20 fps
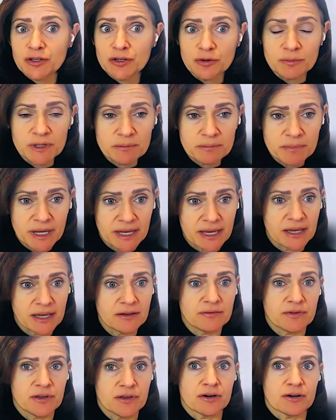human
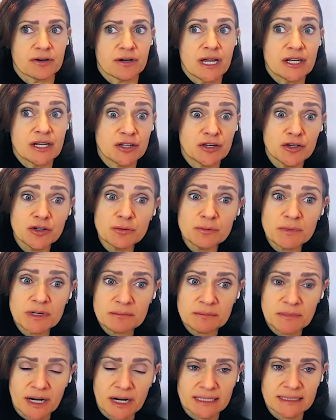behavior and
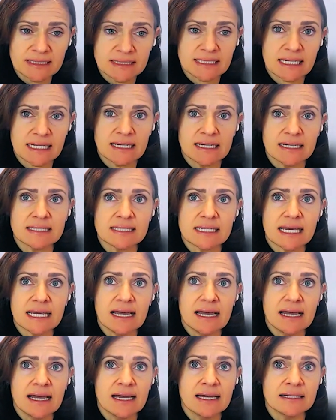human mindset
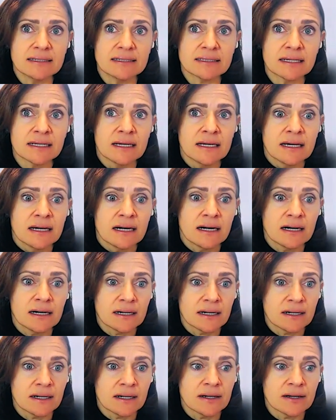and
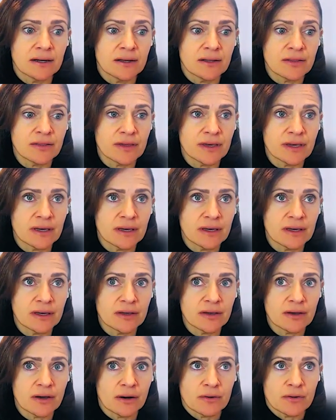
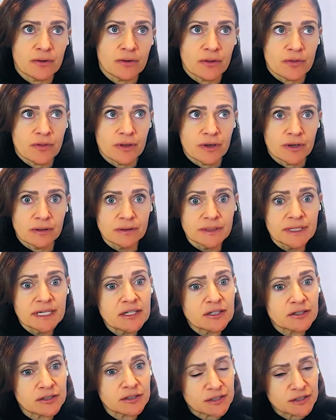the
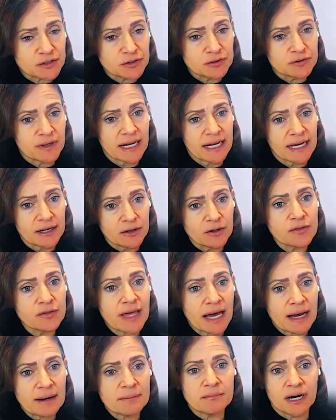leaders who
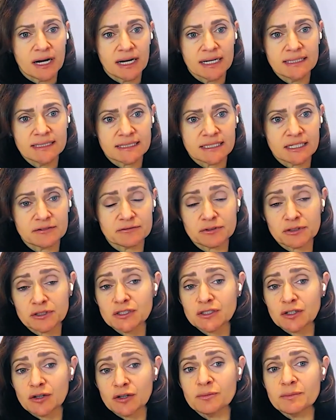held that mindset for
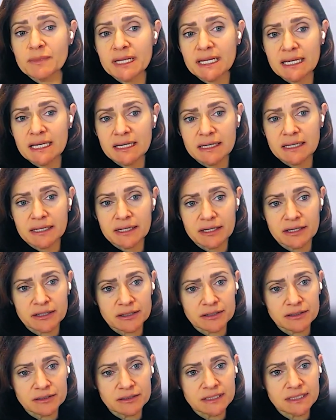so many
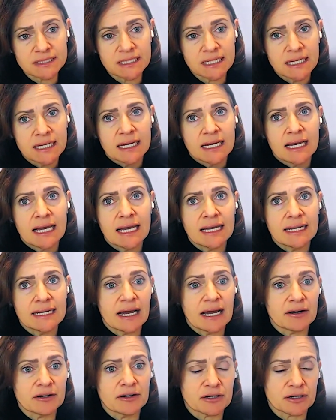years.
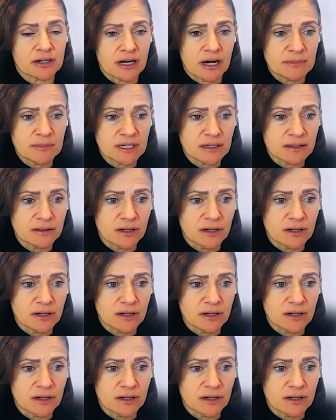And now you're coming